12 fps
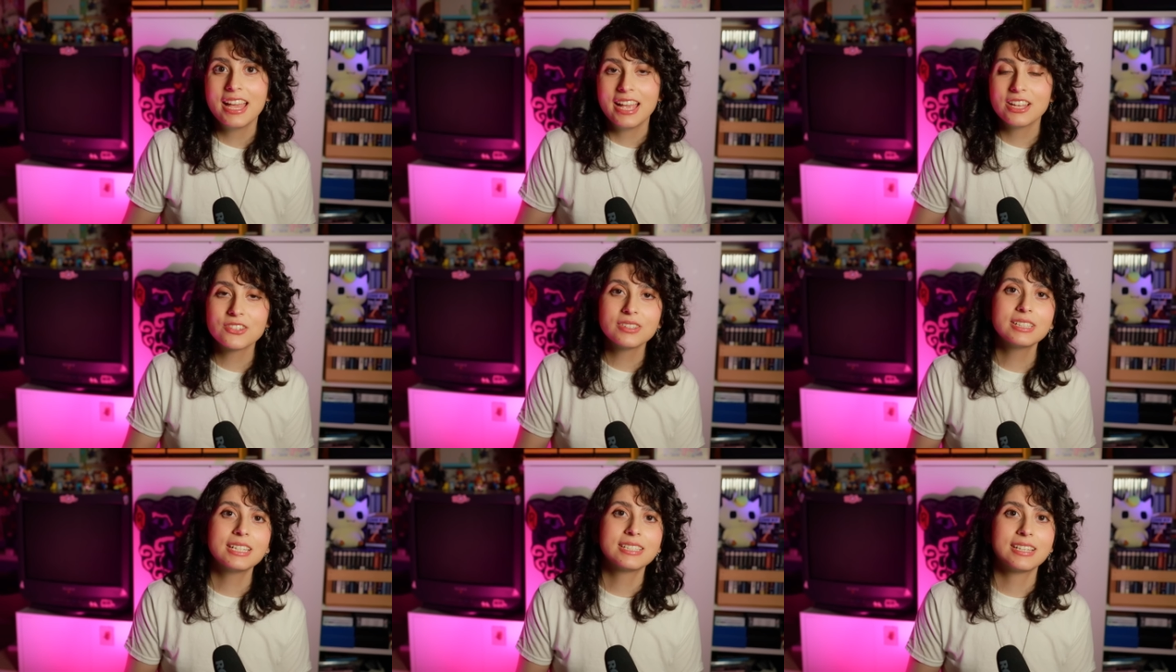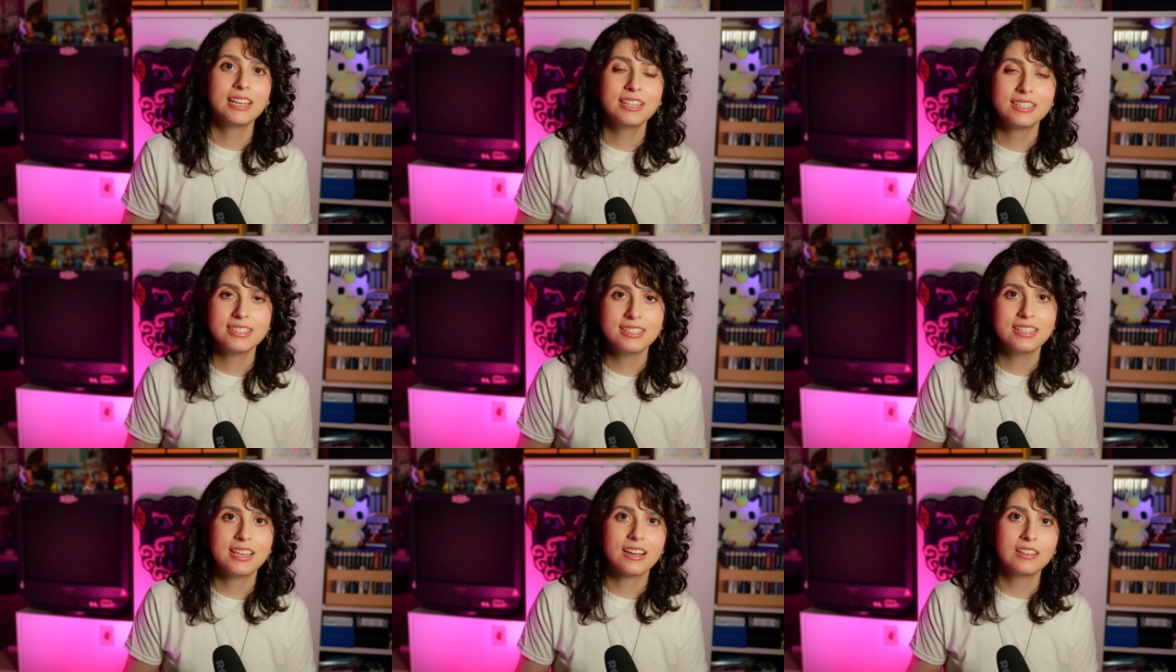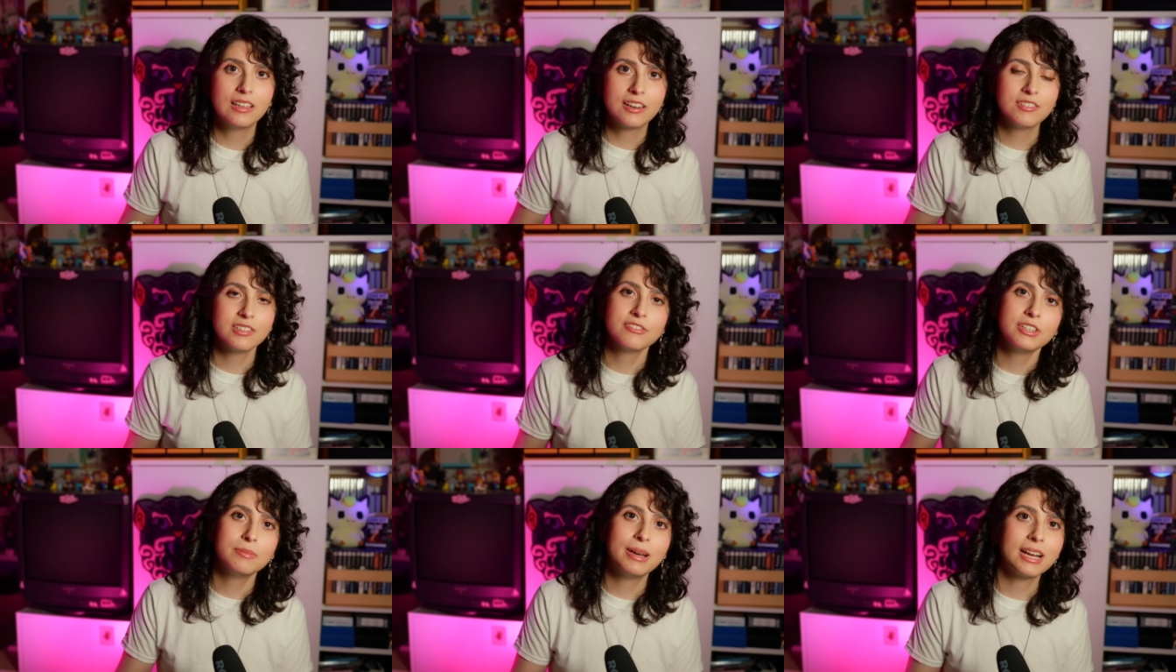it's really exciting to see that a lot of the
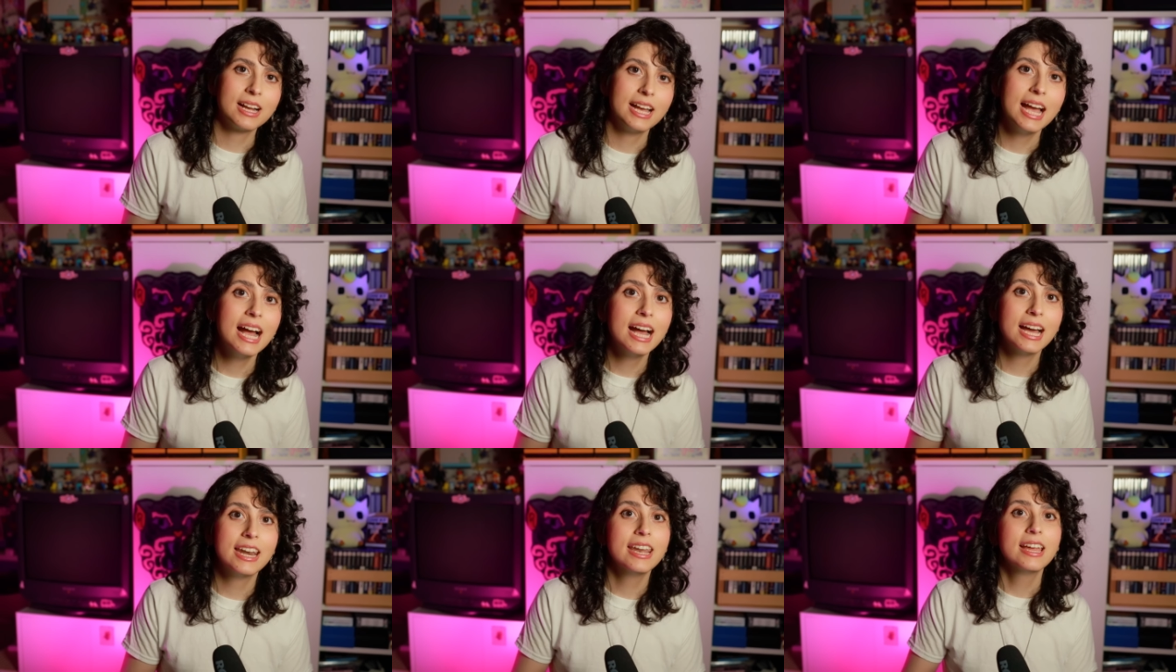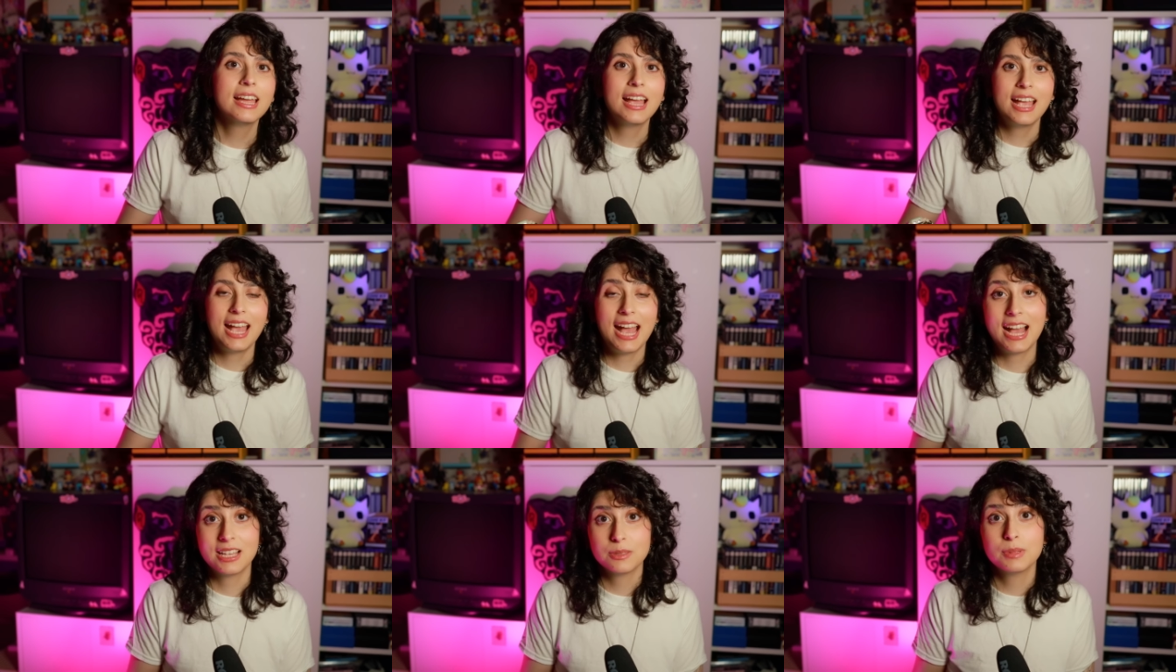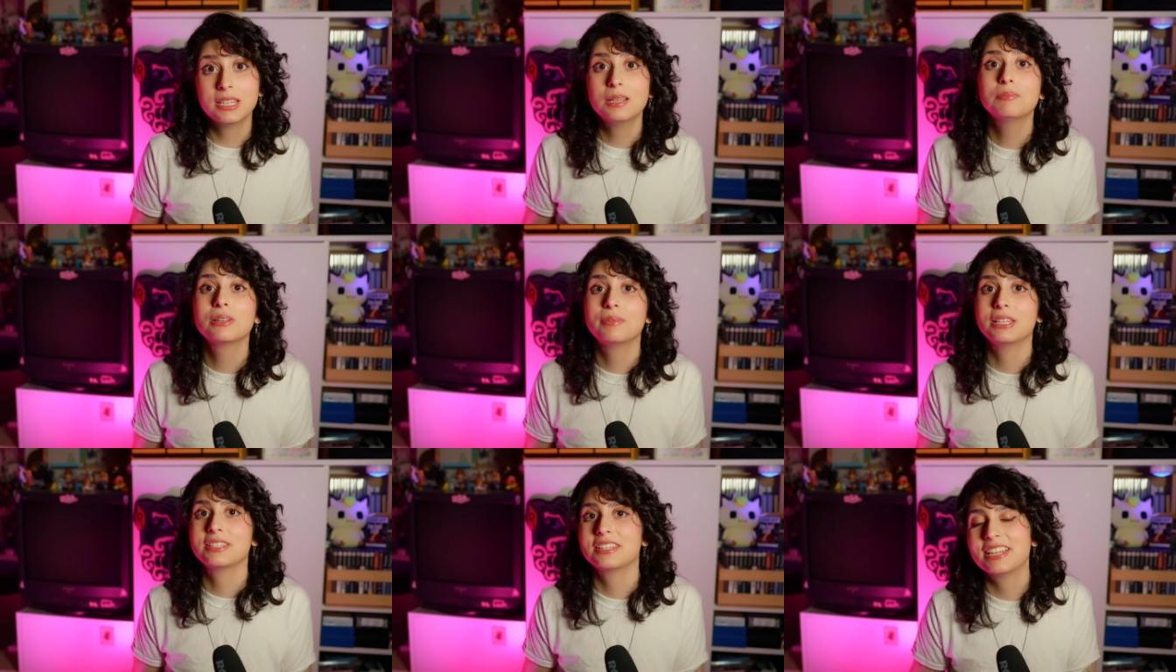feedback I had has been
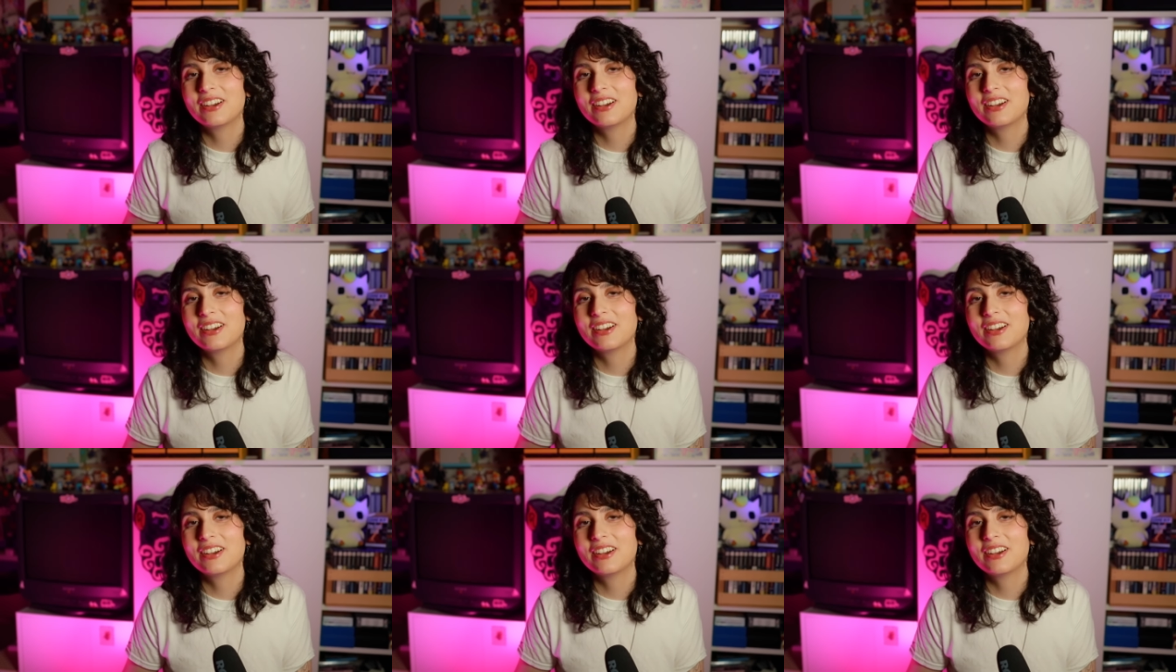implemented.